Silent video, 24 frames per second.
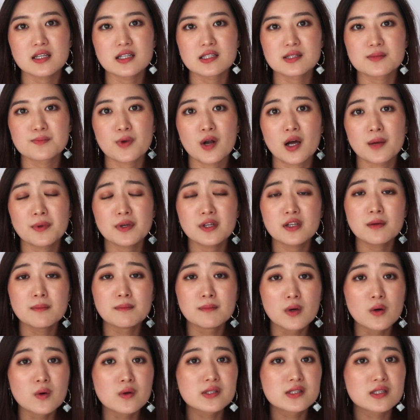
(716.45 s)
is probably the
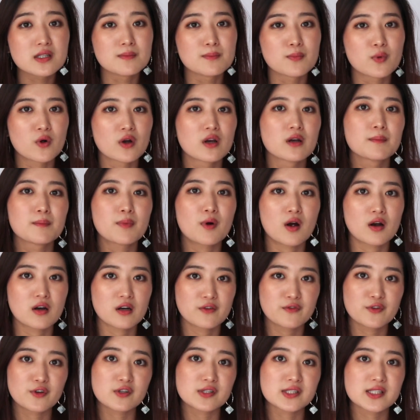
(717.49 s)
most important part of your